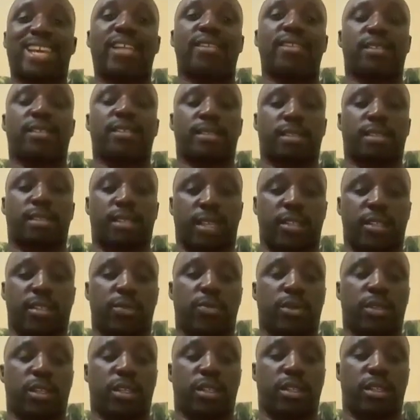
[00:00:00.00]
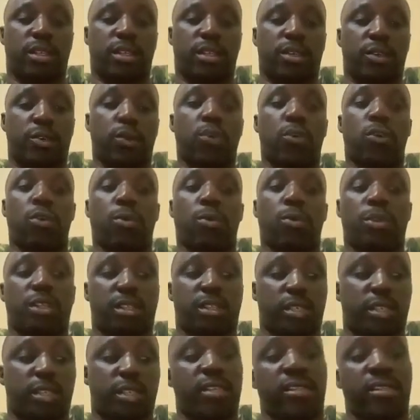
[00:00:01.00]
dance center within the local
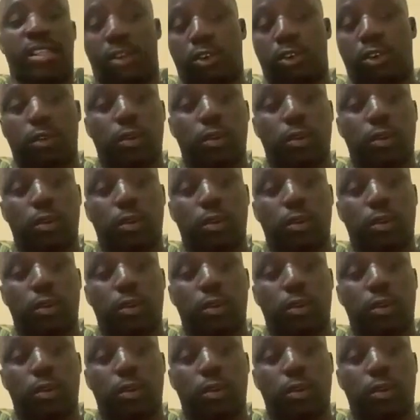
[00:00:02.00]
community, that the